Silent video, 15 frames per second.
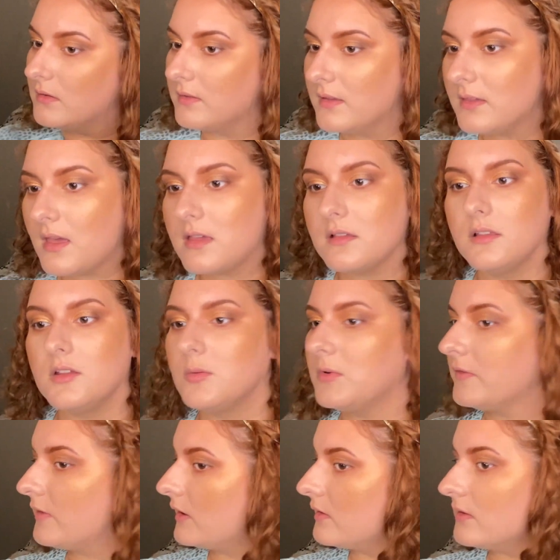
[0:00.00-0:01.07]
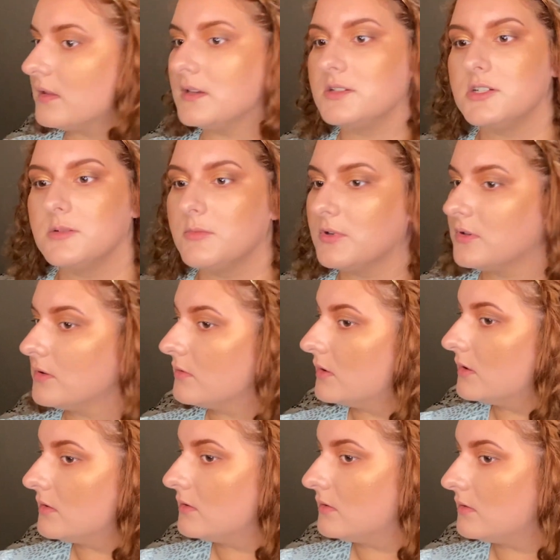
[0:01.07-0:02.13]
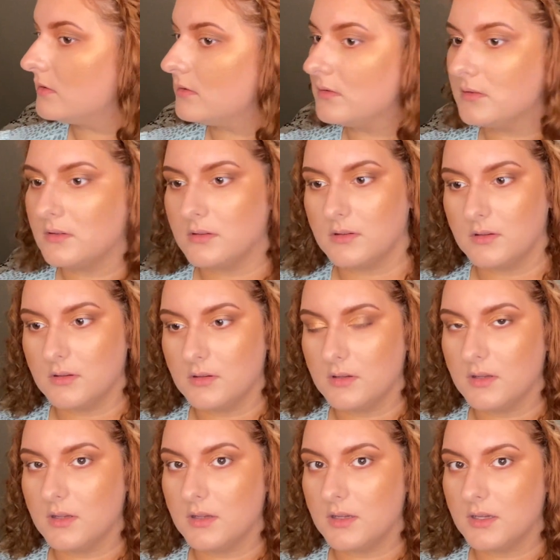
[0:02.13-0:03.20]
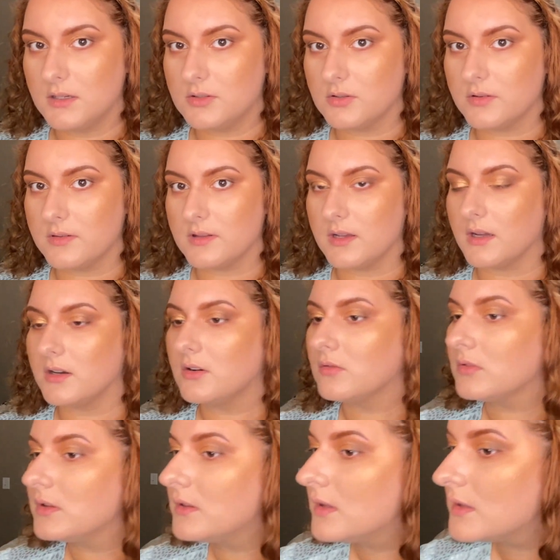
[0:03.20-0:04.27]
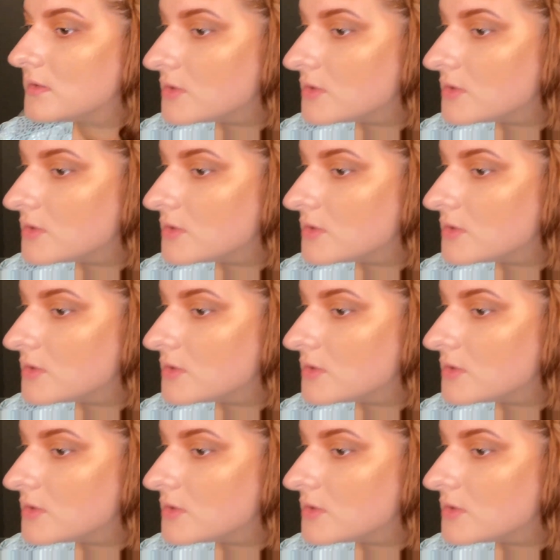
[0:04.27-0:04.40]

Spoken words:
This has a little bit of like a slight shimmer to it. Interesting. I don't really like